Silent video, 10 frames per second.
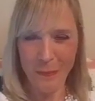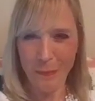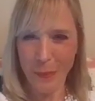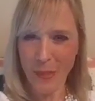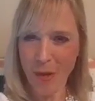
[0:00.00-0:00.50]

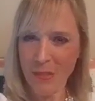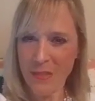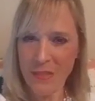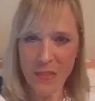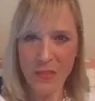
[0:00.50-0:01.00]
but it
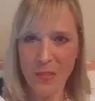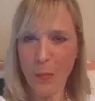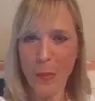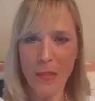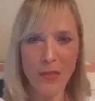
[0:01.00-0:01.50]
causes us
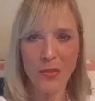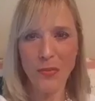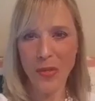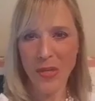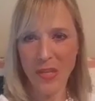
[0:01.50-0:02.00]
so much
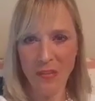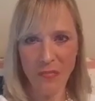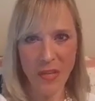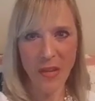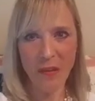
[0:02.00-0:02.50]
grief
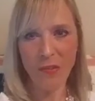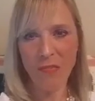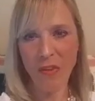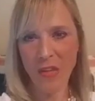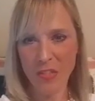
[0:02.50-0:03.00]
and
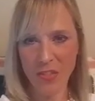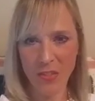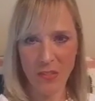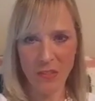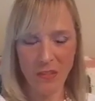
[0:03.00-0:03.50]

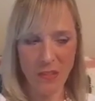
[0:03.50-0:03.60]
aggravation.